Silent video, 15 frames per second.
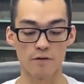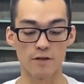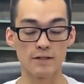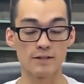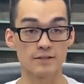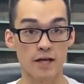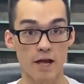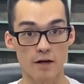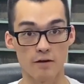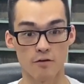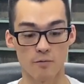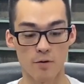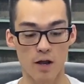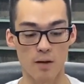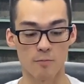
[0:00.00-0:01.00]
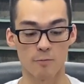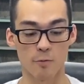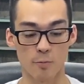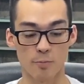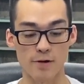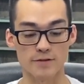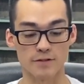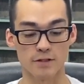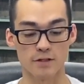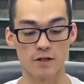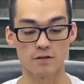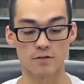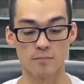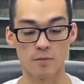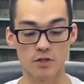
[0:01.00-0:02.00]
the inside of the ram before pressing it
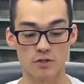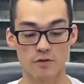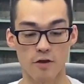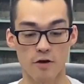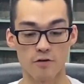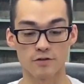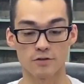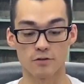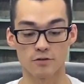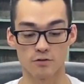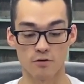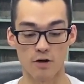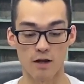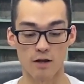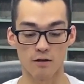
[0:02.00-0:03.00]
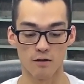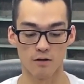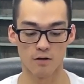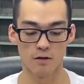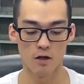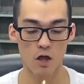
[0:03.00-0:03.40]
in to make sure the air seal is great.